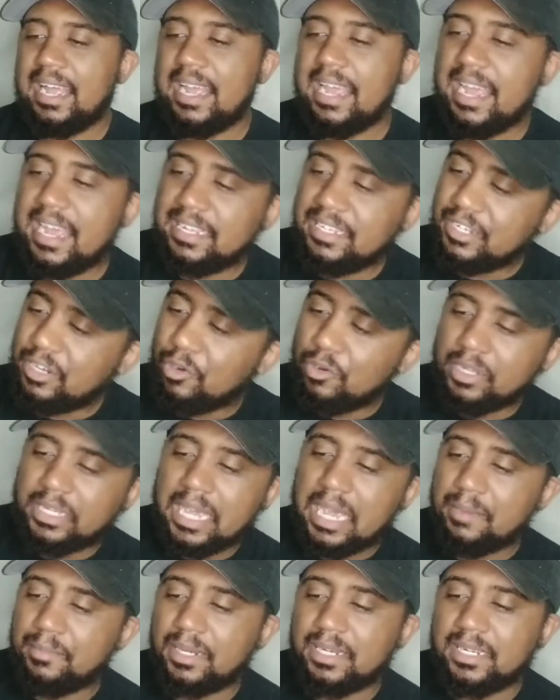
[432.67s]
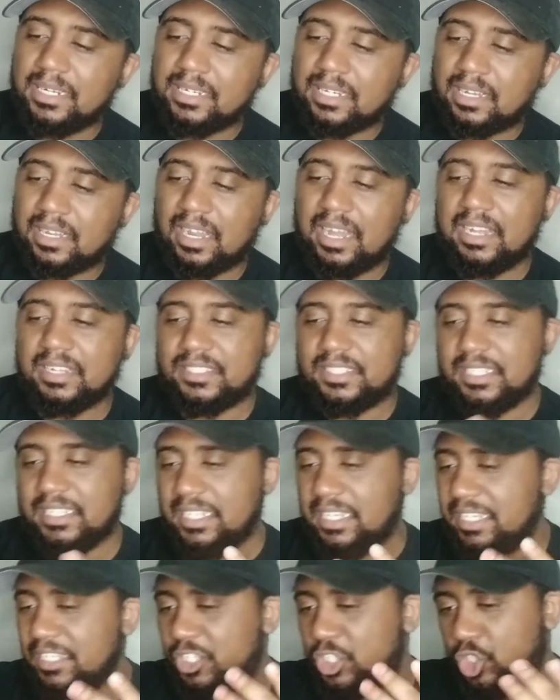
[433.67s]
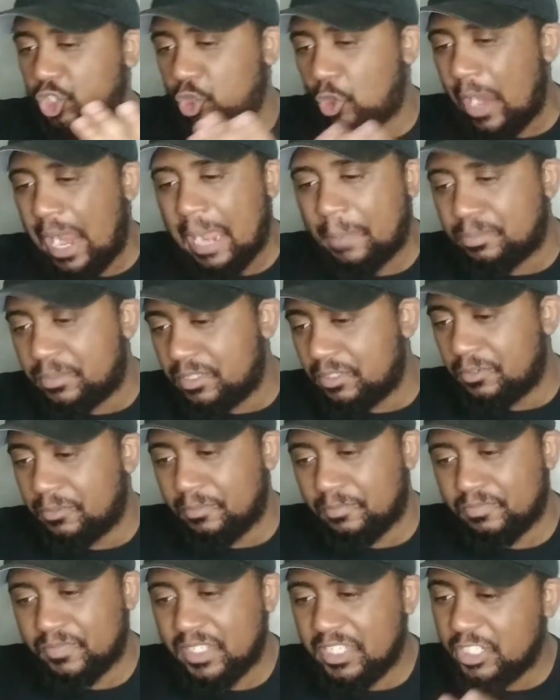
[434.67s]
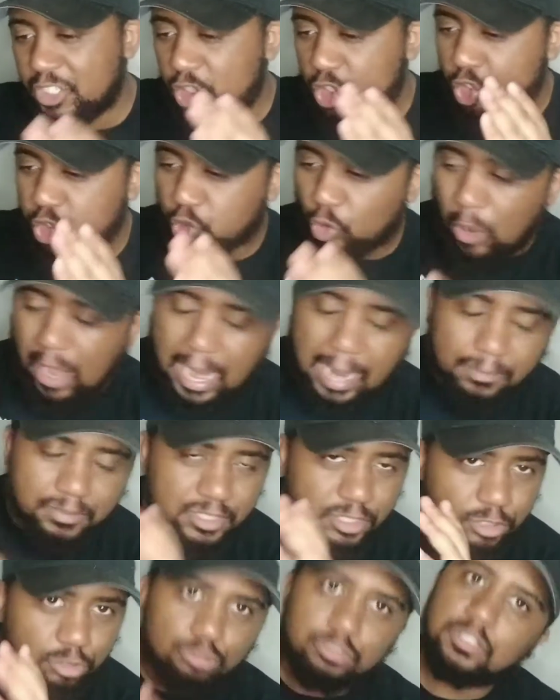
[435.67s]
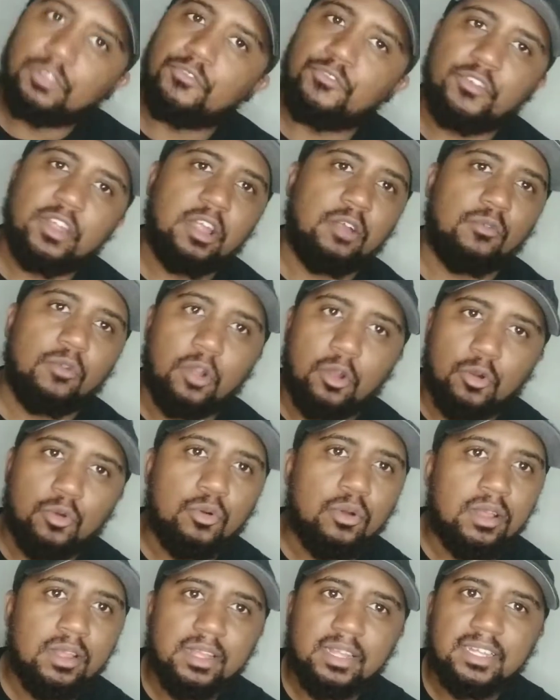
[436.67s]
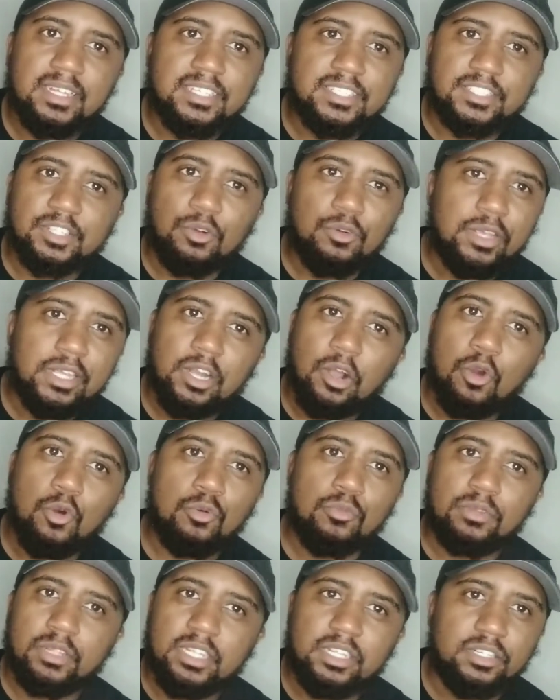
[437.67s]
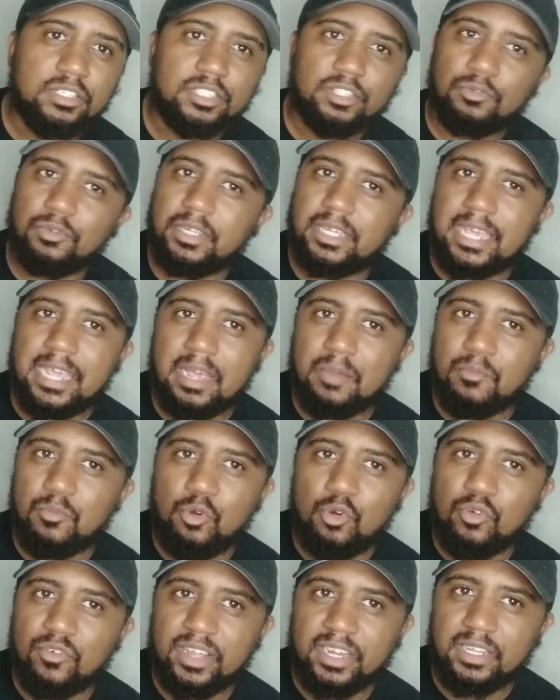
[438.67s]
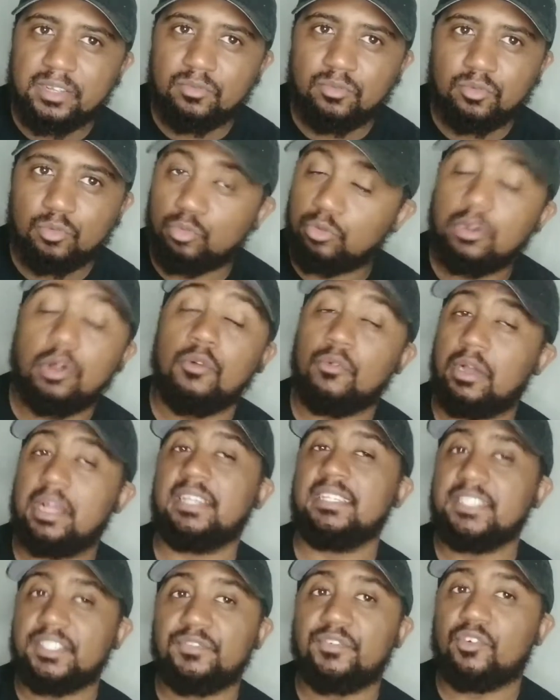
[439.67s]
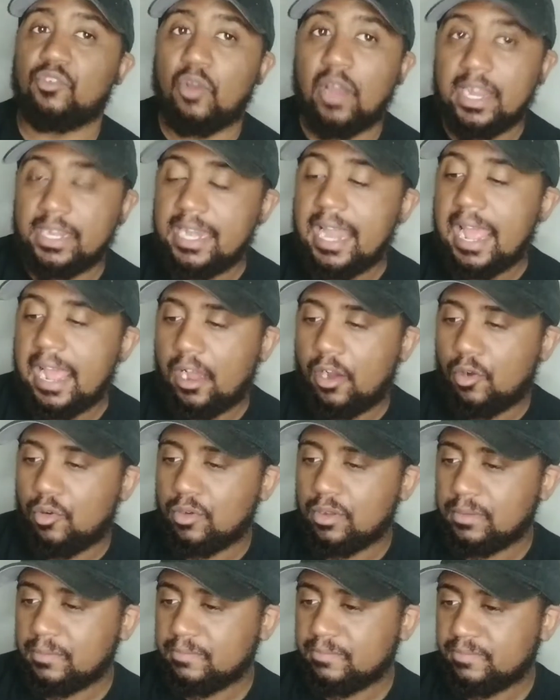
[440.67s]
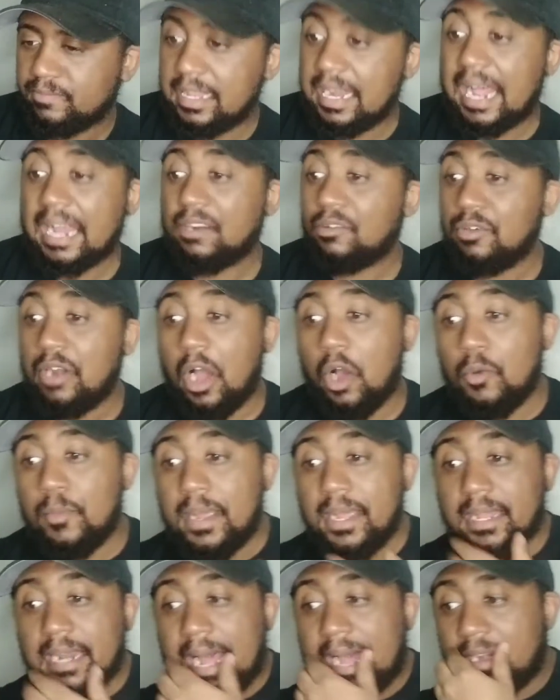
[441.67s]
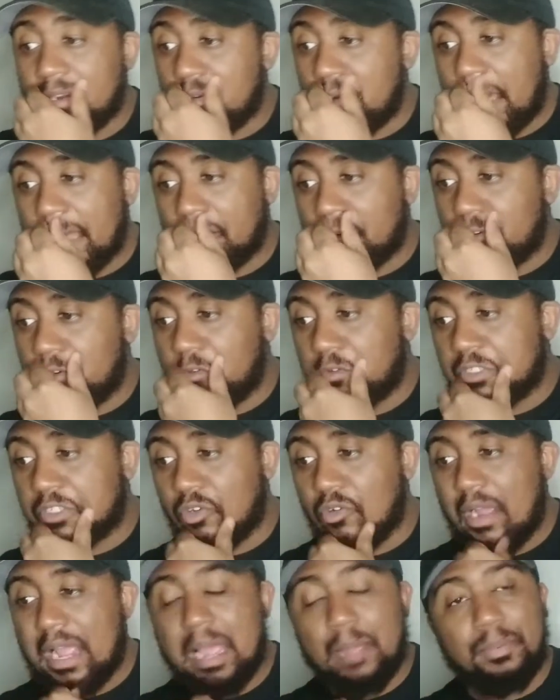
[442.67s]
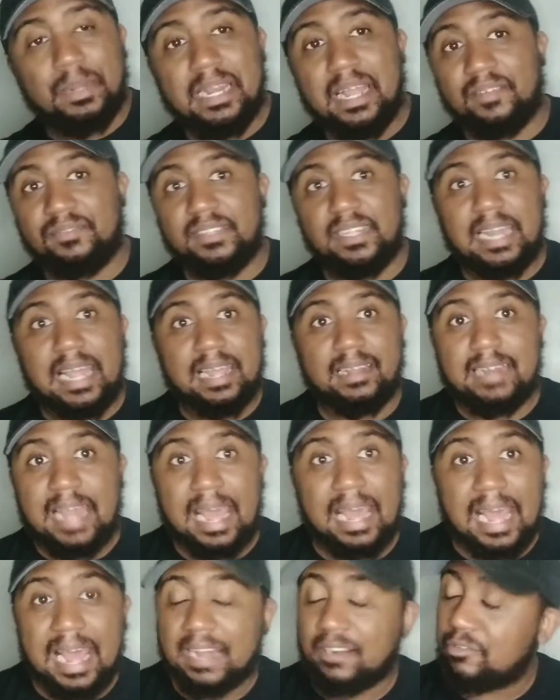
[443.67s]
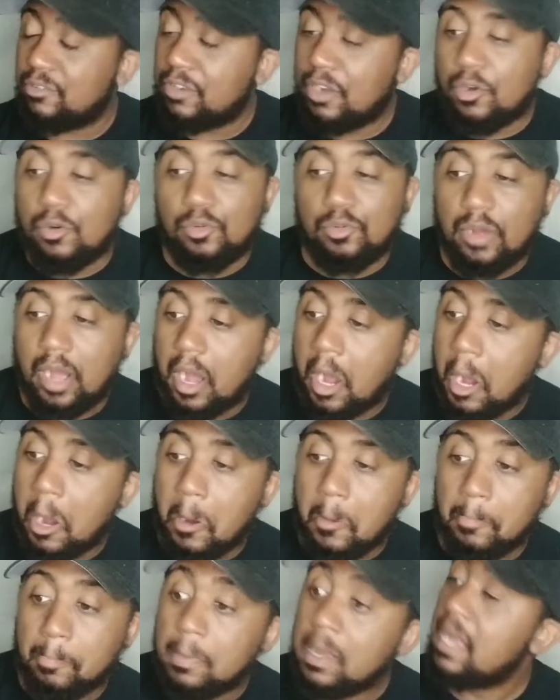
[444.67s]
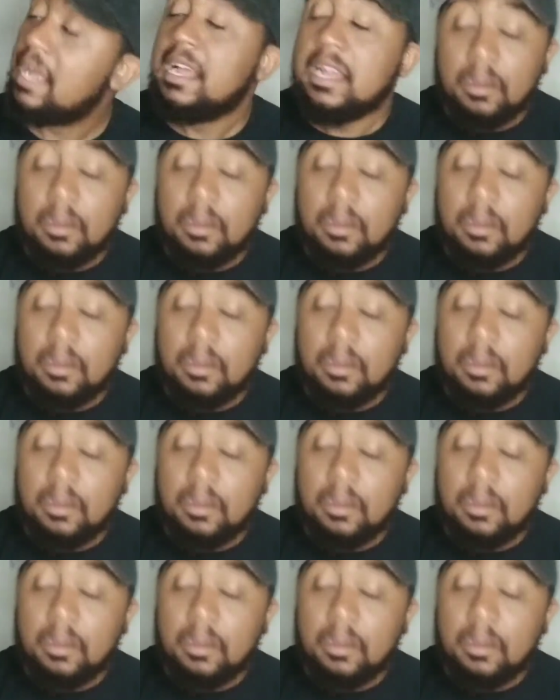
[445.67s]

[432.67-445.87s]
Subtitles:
And you know, he came in the clutch. He trapped him. He trapped Lucifero so he can't move any, you know, at least for right now. And I don't know, man. I don't know what's gonna happen after that. I don't know.